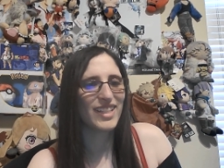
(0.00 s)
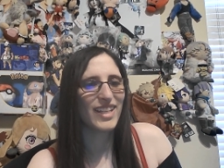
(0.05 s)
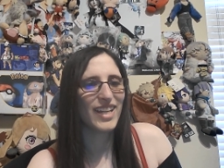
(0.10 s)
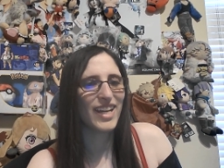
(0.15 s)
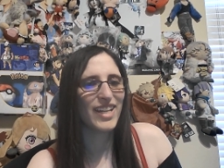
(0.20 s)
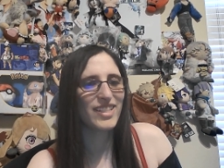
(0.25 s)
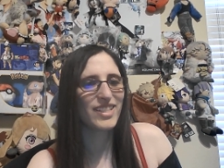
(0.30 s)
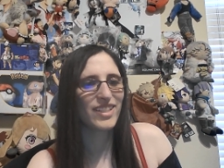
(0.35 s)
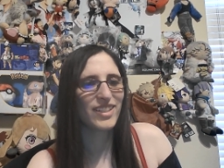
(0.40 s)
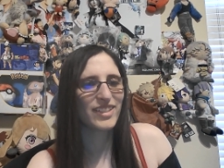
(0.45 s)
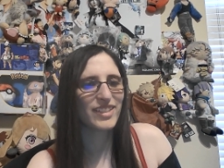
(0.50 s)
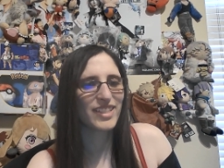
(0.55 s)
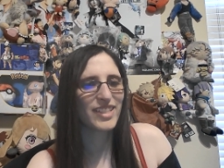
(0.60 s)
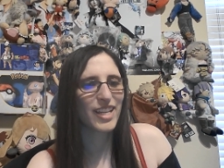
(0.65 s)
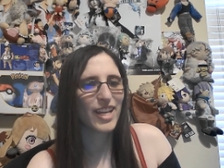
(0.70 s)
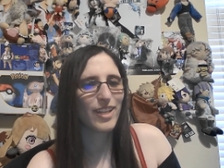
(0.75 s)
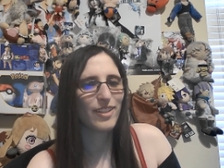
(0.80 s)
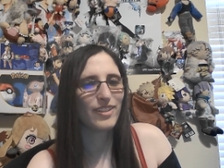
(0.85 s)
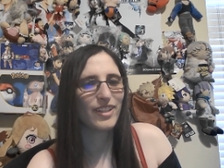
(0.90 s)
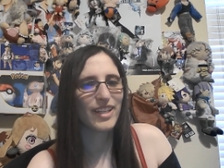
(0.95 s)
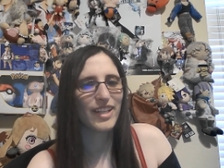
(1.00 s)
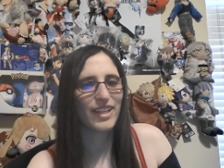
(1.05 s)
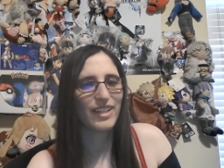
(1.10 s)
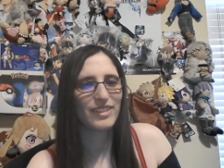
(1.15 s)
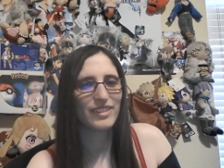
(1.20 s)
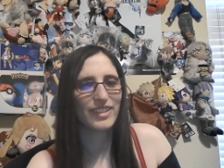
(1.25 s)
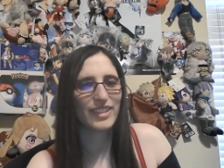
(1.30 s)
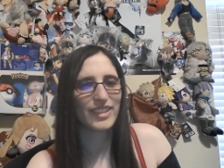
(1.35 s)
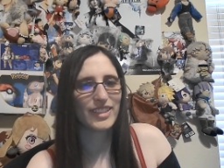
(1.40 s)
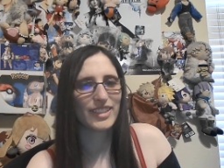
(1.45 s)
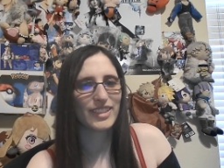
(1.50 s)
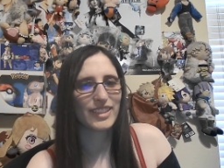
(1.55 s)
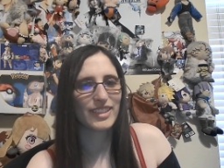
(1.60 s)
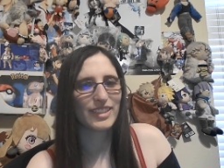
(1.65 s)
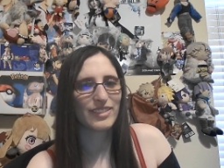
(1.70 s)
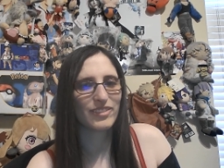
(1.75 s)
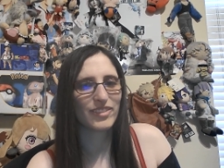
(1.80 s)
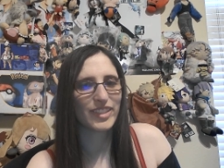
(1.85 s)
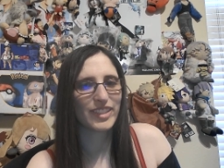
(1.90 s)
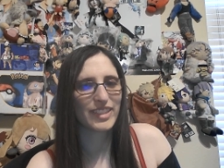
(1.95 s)
Until the time, uh, let's
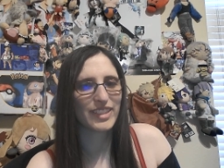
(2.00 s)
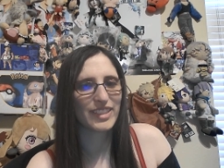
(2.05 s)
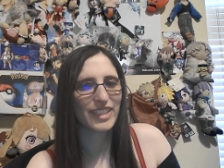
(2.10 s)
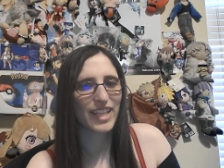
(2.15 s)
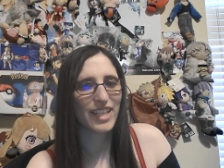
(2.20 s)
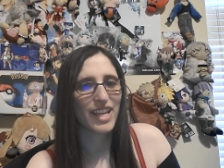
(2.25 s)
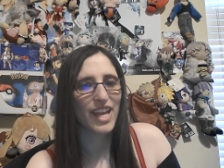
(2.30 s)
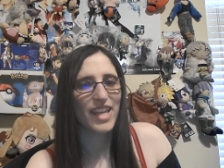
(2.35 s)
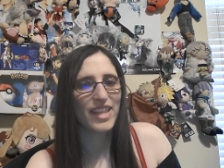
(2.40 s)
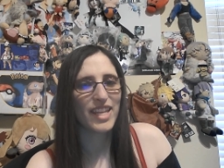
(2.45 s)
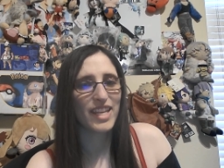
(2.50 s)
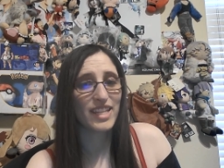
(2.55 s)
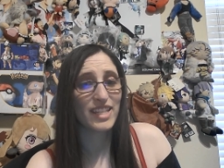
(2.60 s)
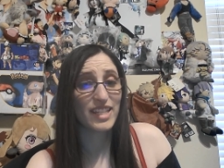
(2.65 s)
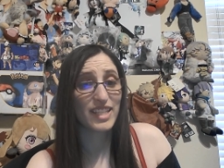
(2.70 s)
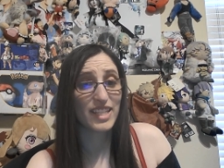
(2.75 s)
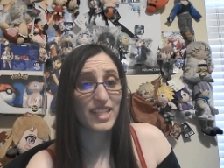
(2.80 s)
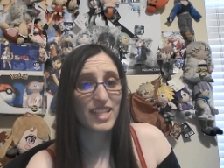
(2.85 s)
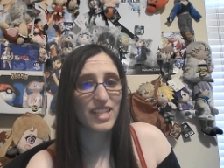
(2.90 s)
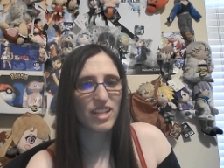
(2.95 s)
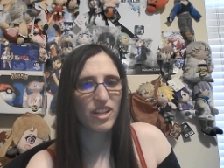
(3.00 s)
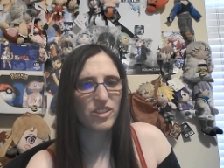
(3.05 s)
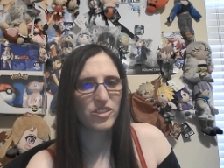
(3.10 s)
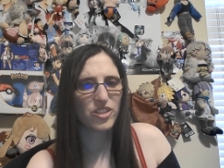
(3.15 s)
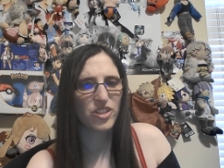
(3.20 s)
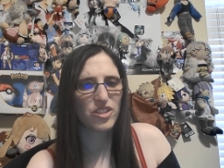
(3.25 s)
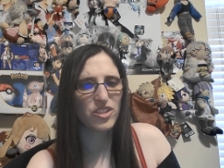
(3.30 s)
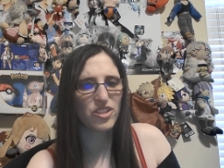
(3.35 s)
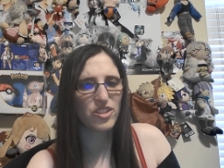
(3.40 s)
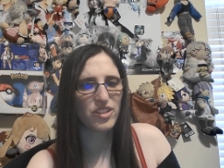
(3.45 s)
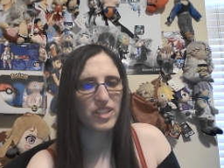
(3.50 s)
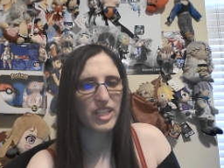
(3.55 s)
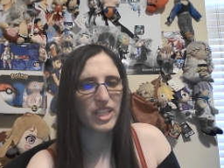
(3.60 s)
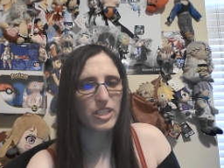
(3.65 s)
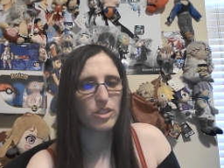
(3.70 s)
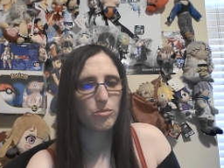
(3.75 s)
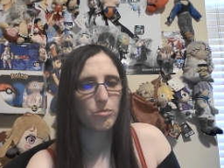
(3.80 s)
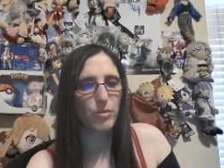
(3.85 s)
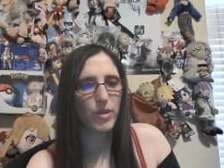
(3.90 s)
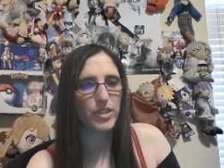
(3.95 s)
see, read this again. They eat
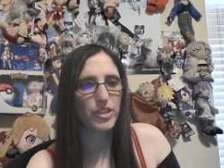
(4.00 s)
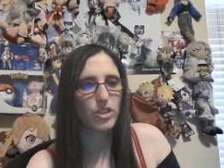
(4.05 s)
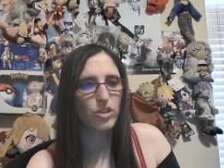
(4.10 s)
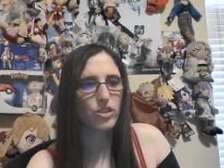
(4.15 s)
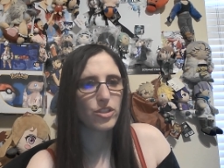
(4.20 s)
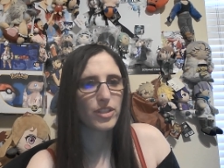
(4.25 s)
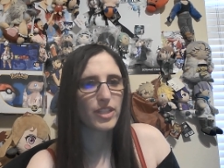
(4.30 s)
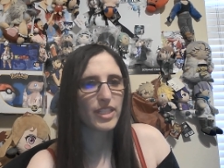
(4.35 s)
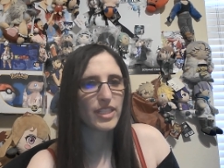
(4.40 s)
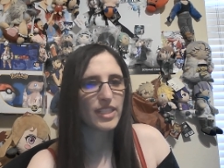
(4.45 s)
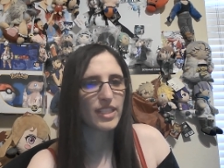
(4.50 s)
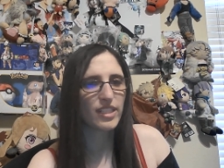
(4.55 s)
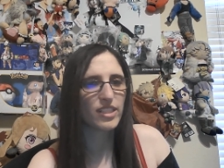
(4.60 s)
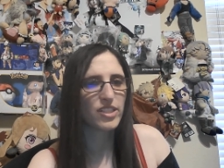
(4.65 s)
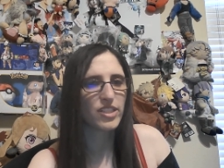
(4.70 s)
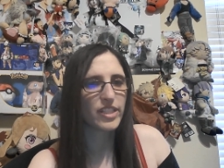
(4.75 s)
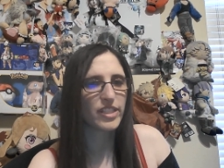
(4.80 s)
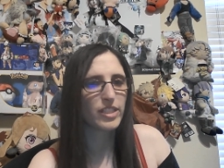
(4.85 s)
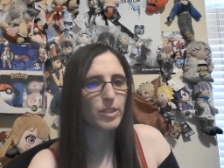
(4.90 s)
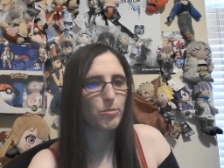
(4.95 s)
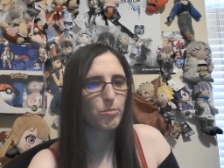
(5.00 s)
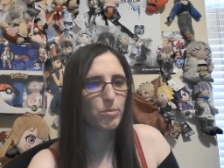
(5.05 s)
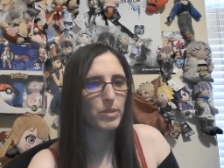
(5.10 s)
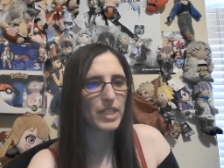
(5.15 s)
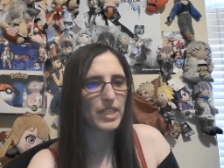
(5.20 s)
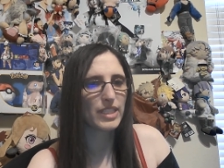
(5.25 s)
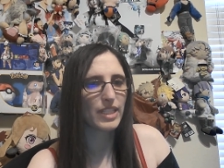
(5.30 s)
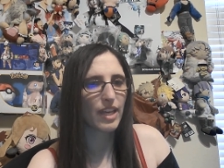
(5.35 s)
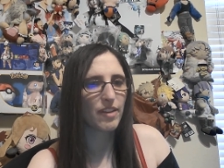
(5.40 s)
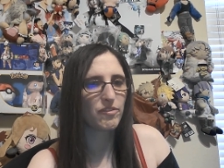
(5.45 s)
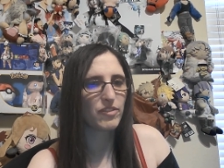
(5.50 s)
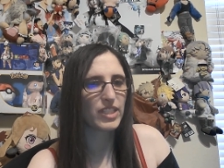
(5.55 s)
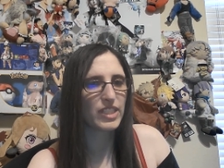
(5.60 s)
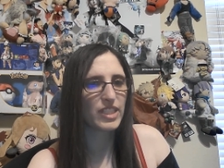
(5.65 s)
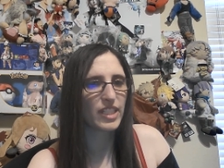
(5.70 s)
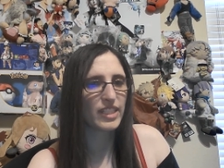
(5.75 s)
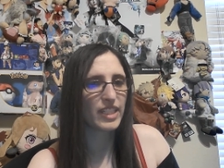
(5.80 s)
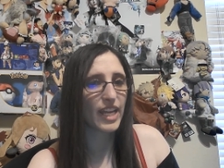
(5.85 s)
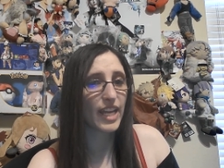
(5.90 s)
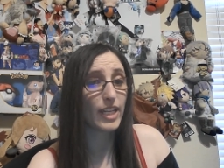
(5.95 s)
Otsutsuki's. Well, the truth is, they're just a beast that feeds
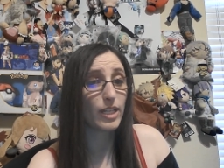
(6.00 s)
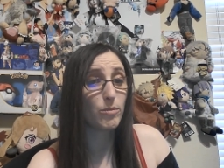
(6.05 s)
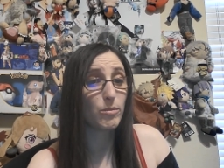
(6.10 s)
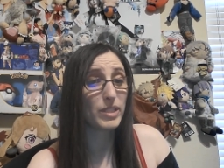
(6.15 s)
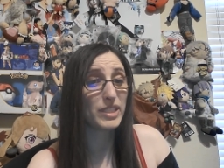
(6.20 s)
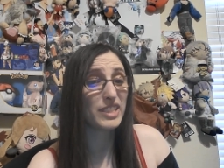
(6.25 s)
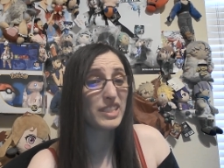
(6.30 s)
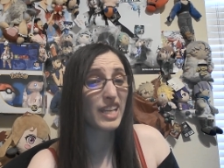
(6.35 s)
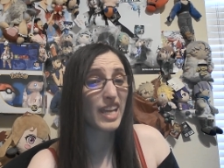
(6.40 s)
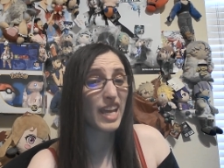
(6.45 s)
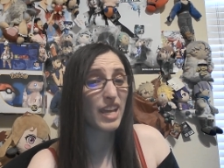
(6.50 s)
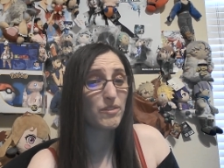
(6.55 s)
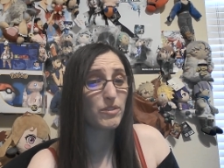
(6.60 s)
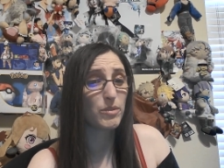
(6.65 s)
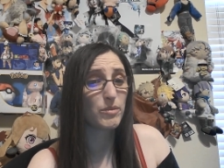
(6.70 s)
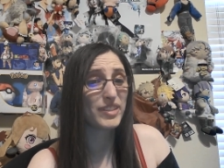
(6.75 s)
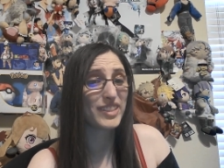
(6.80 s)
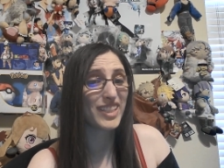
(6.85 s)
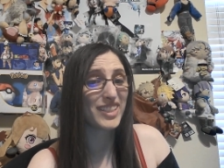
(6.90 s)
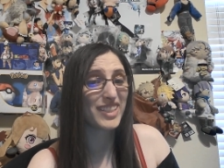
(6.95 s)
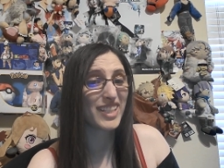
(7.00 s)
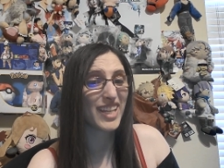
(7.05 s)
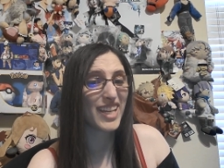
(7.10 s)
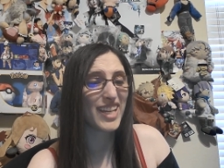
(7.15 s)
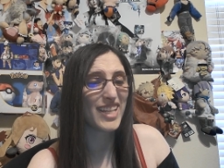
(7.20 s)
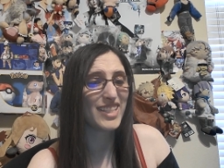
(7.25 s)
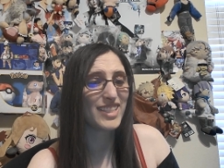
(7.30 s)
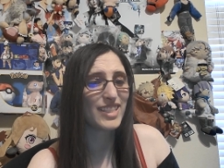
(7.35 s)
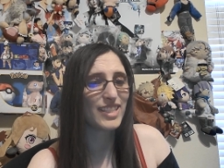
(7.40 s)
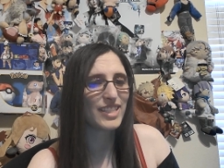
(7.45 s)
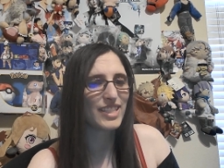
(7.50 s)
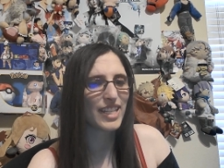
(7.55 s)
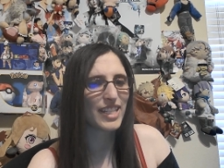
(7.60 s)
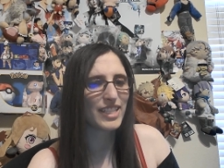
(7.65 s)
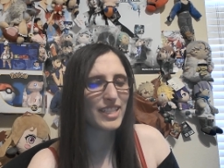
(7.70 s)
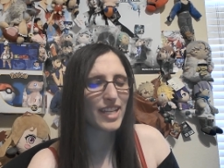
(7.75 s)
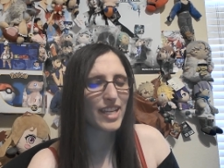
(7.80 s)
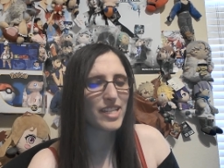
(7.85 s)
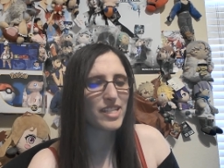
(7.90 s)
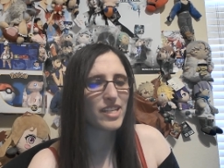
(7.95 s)
on anyone and everyone on
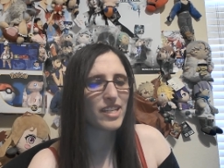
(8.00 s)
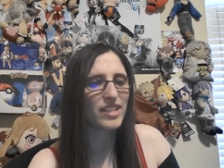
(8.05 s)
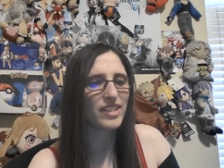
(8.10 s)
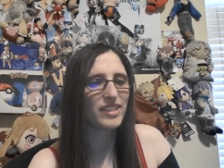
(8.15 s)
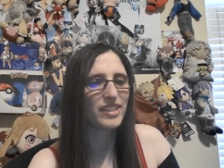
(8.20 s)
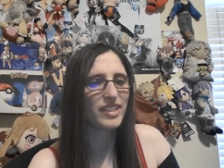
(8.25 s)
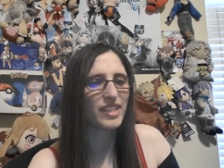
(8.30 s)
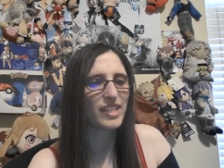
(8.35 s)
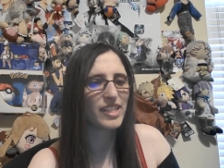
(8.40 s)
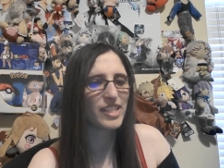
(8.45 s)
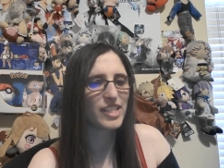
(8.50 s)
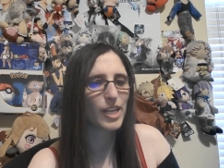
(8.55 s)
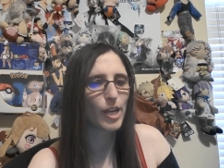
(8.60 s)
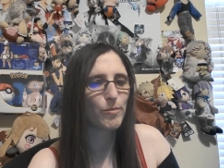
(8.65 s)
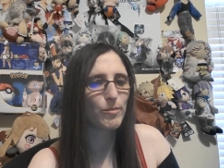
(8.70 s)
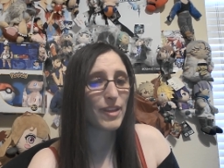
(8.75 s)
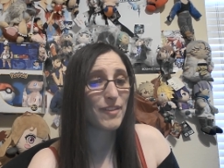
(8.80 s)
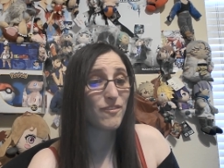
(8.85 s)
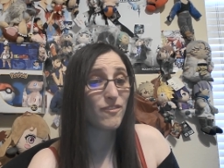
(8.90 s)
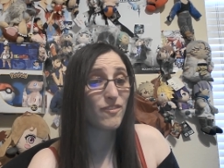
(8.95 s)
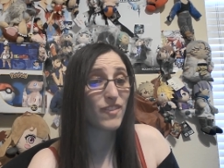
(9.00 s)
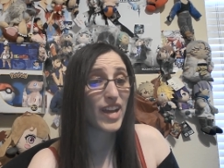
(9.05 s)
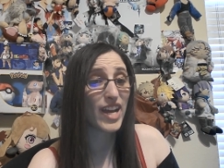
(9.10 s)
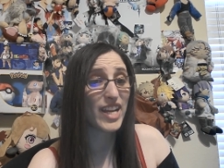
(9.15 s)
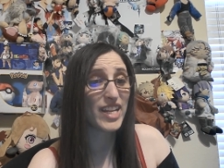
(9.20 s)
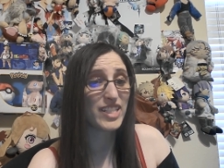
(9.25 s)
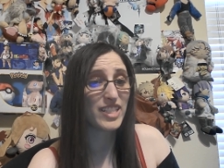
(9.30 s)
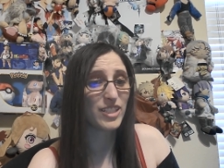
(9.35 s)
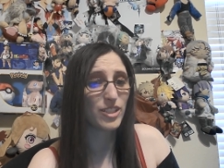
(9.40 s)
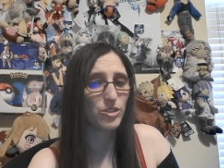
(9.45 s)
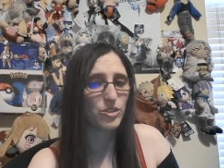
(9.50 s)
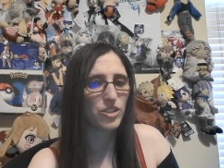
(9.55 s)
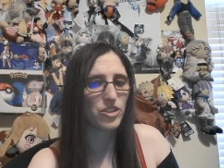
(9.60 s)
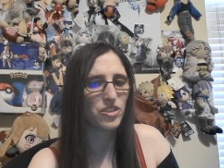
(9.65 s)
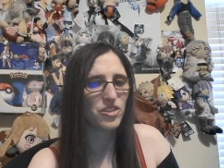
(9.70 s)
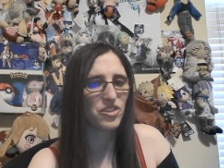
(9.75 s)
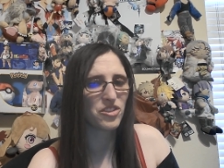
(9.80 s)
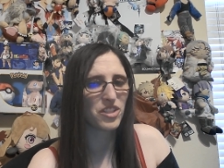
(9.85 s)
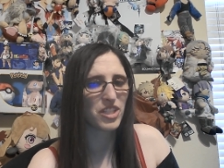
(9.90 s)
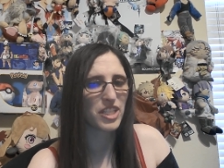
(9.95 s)
instinct until the time they find an
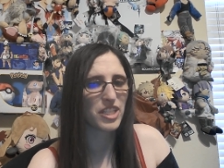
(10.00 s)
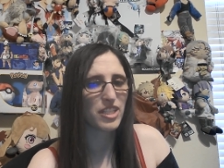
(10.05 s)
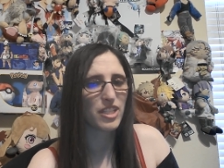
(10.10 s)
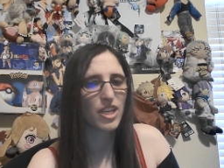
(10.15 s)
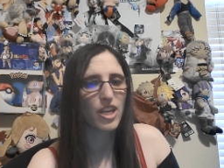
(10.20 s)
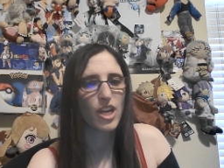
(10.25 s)
Otsutsuki.